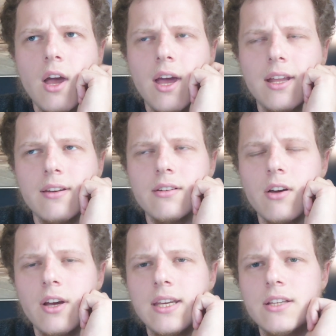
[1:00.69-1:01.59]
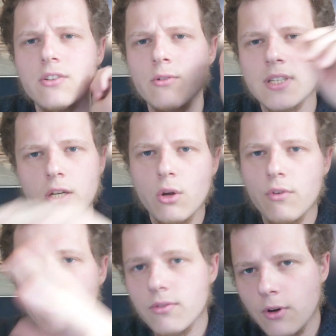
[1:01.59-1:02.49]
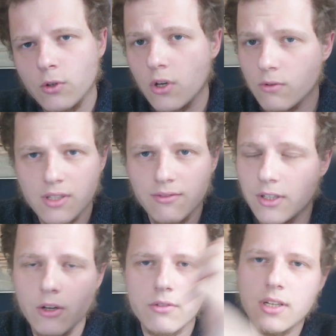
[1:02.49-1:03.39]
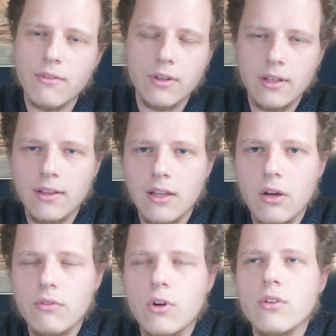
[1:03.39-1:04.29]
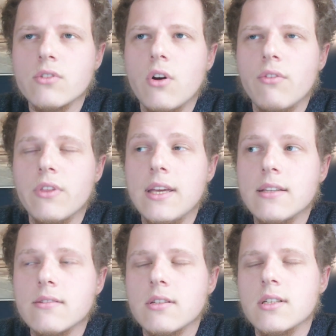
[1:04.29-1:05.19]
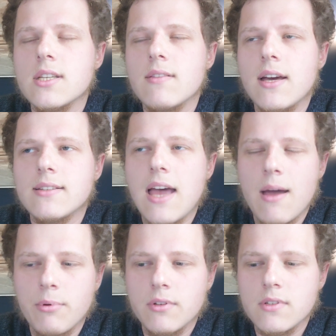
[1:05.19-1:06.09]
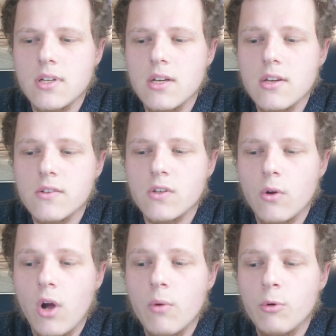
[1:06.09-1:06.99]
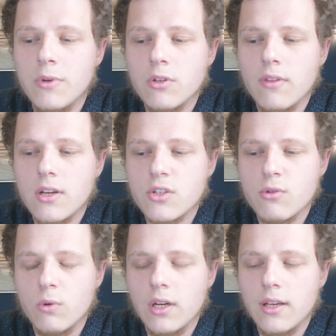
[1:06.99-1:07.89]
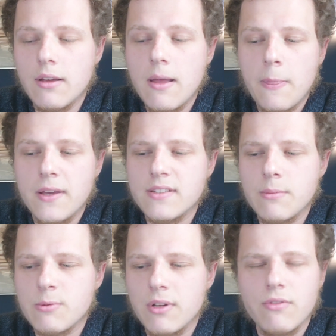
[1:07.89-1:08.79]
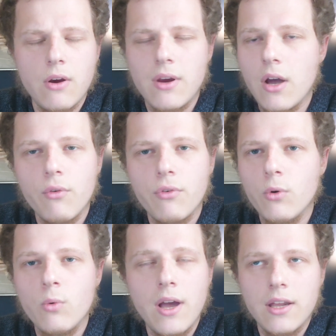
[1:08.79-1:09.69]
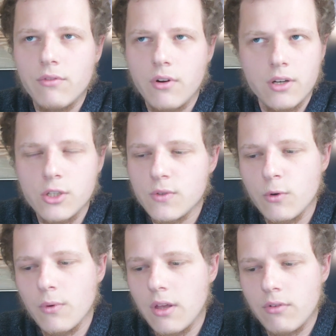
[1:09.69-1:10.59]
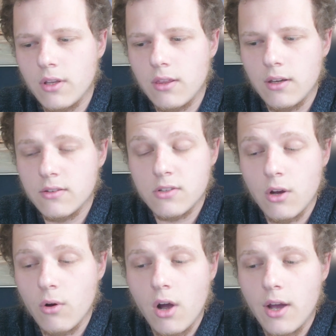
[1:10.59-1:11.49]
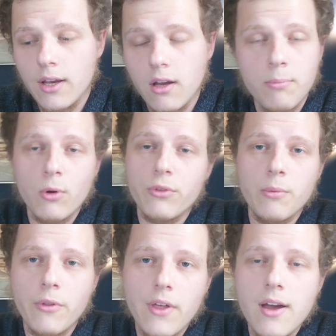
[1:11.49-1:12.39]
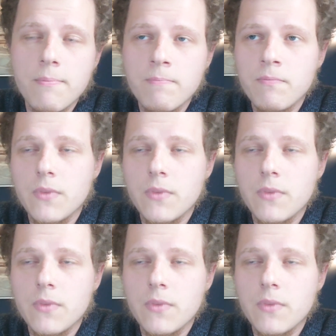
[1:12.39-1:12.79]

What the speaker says: And I need to send over photos and videos and everything that I've got of the incident that's happened. So I will be doing that shortly. They seem to be very helpful and very useful with everything. So I applaud them on that